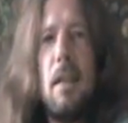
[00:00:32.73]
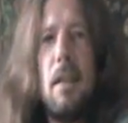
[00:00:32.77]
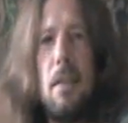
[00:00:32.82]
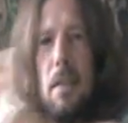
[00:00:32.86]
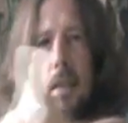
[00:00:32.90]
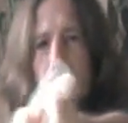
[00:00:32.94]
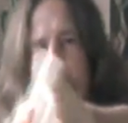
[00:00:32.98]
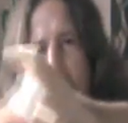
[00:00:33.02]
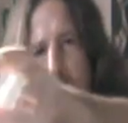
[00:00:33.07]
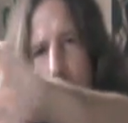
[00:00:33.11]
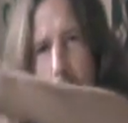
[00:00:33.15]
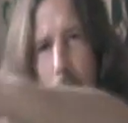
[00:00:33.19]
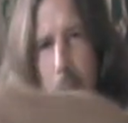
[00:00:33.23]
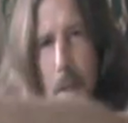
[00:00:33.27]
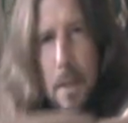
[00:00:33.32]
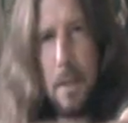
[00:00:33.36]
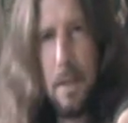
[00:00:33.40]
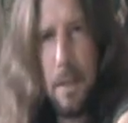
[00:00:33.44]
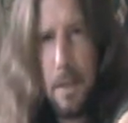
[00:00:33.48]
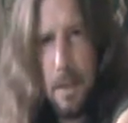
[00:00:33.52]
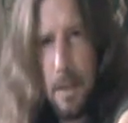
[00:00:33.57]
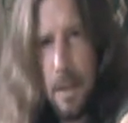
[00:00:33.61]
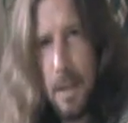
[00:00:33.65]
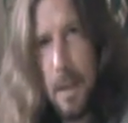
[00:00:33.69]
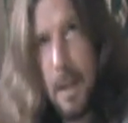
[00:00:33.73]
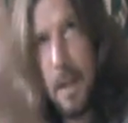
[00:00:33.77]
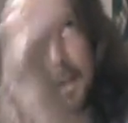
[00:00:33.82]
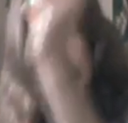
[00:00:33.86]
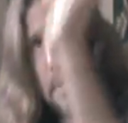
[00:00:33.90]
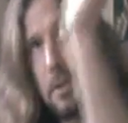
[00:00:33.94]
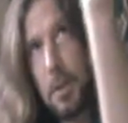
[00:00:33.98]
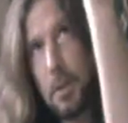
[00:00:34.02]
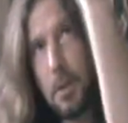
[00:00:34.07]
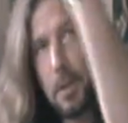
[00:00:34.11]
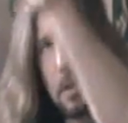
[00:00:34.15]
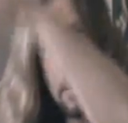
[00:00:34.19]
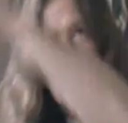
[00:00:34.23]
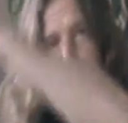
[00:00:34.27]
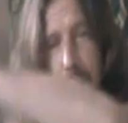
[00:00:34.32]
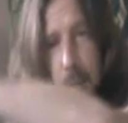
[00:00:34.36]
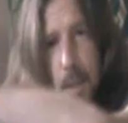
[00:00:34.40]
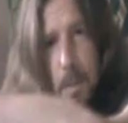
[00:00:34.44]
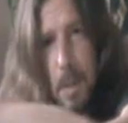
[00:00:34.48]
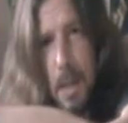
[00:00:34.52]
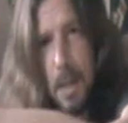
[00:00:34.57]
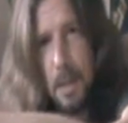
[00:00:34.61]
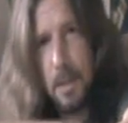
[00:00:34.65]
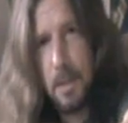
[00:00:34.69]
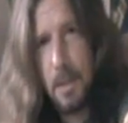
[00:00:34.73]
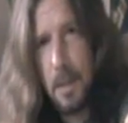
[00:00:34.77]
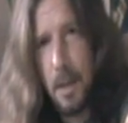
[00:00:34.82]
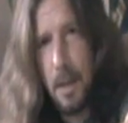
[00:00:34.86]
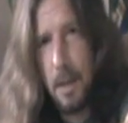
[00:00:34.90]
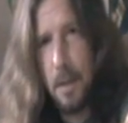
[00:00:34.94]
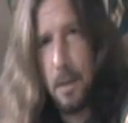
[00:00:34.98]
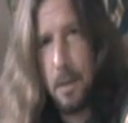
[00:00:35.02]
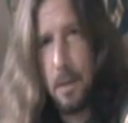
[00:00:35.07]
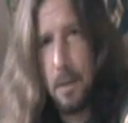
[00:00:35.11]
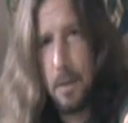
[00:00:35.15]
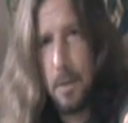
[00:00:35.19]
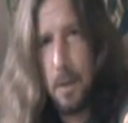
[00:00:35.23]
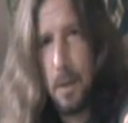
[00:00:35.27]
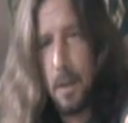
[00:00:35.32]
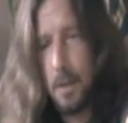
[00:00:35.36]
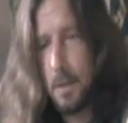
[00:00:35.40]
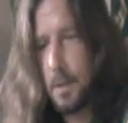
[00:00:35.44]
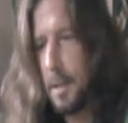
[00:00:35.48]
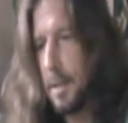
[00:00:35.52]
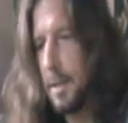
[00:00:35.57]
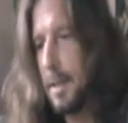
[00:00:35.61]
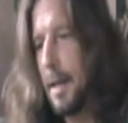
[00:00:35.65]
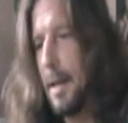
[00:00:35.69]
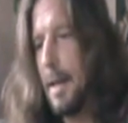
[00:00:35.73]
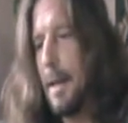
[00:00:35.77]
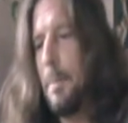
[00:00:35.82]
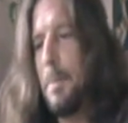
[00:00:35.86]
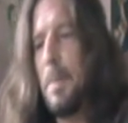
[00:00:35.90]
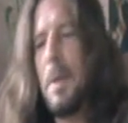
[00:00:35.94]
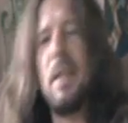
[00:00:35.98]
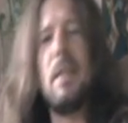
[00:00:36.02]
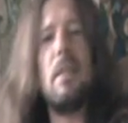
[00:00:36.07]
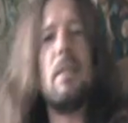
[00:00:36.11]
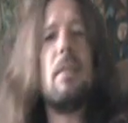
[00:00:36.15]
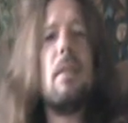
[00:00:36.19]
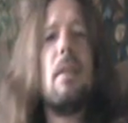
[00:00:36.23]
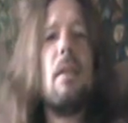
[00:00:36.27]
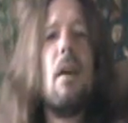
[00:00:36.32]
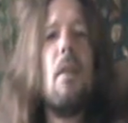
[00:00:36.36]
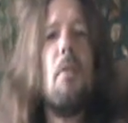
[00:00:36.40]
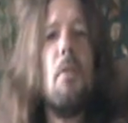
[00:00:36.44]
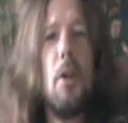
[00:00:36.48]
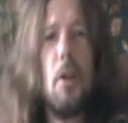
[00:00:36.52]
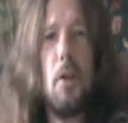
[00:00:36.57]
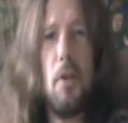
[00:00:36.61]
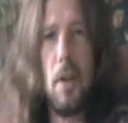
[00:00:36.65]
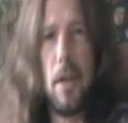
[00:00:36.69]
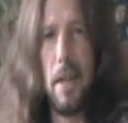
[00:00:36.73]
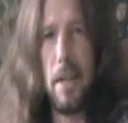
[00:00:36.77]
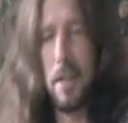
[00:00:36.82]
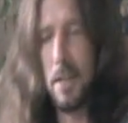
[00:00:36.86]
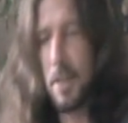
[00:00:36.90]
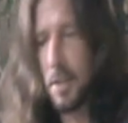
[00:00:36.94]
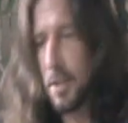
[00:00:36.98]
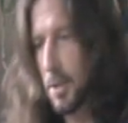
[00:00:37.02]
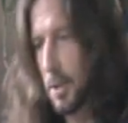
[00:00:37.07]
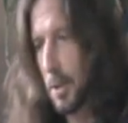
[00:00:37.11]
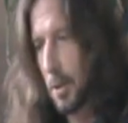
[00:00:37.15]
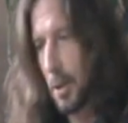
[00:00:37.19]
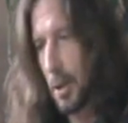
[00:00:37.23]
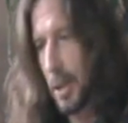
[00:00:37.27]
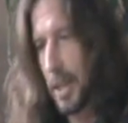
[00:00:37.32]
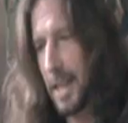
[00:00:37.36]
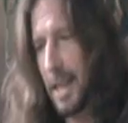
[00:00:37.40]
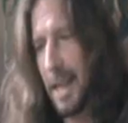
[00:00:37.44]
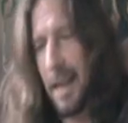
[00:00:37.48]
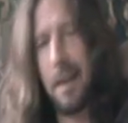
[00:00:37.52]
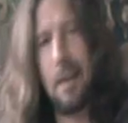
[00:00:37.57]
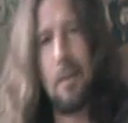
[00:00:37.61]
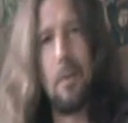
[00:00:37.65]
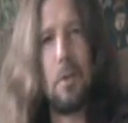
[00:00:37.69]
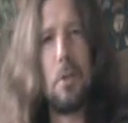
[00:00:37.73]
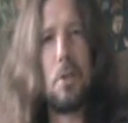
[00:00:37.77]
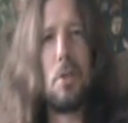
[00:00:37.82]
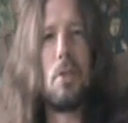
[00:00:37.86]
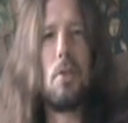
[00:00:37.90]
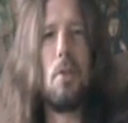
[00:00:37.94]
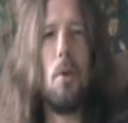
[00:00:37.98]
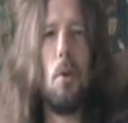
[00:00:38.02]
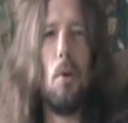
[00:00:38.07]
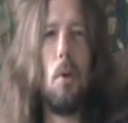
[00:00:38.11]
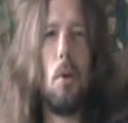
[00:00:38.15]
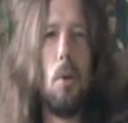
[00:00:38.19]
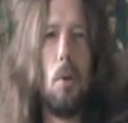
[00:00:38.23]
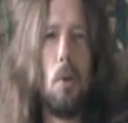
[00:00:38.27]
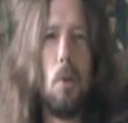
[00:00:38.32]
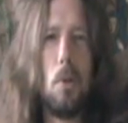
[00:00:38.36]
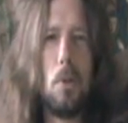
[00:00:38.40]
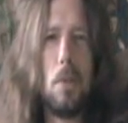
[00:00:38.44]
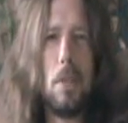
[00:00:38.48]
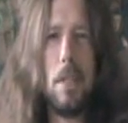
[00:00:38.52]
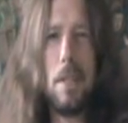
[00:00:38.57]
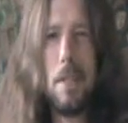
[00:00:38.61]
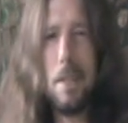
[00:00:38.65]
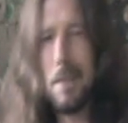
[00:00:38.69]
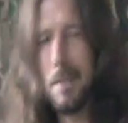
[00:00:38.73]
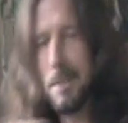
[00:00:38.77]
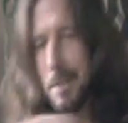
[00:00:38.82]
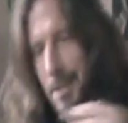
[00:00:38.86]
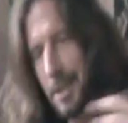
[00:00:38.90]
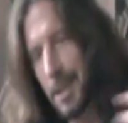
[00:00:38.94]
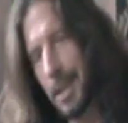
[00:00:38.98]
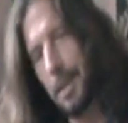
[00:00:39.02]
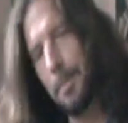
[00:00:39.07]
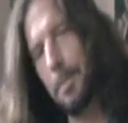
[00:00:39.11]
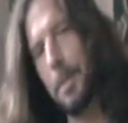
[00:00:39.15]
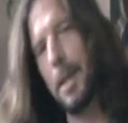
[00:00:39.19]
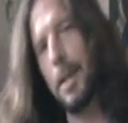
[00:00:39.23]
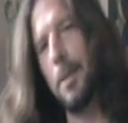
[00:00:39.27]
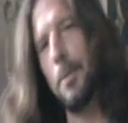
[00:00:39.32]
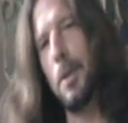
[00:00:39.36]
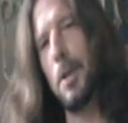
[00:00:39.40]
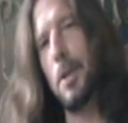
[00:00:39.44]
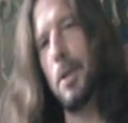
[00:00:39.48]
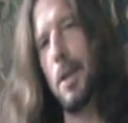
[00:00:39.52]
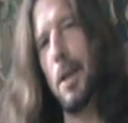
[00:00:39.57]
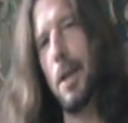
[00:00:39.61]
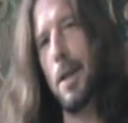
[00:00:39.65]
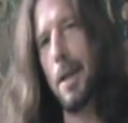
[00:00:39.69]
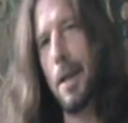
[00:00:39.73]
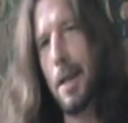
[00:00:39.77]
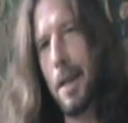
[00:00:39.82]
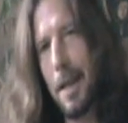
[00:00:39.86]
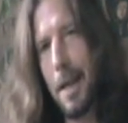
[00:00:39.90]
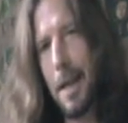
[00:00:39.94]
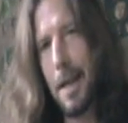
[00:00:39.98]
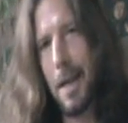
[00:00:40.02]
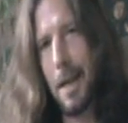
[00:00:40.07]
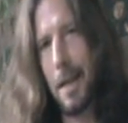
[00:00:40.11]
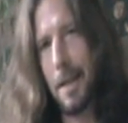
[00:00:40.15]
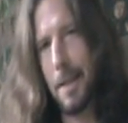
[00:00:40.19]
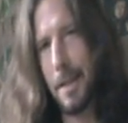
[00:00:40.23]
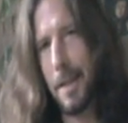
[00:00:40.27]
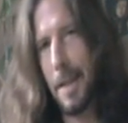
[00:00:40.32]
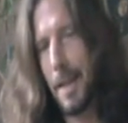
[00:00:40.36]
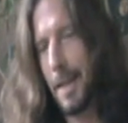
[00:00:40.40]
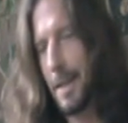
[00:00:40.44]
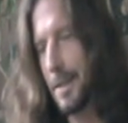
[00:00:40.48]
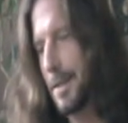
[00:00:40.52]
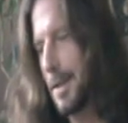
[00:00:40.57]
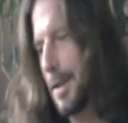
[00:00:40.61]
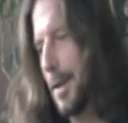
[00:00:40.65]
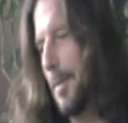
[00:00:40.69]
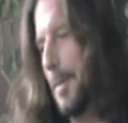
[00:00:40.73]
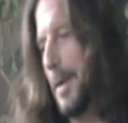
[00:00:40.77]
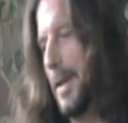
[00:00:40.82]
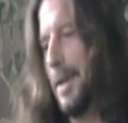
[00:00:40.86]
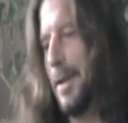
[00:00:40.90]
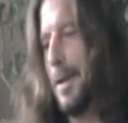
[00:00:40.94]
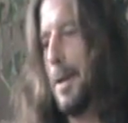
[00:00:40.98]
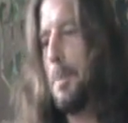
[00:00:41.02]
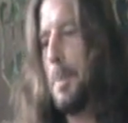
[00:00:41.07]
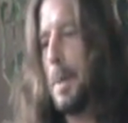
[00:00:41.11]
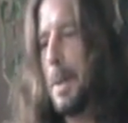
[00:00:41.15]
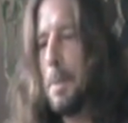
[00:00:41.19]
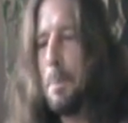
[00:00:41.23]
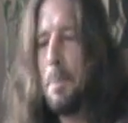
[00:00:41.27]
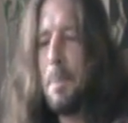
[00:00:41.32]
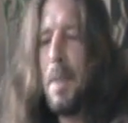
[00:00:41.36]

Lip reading: This one, as you can see by the title across the top, is the greatest story ever sold. Keeping with our holidays coming up.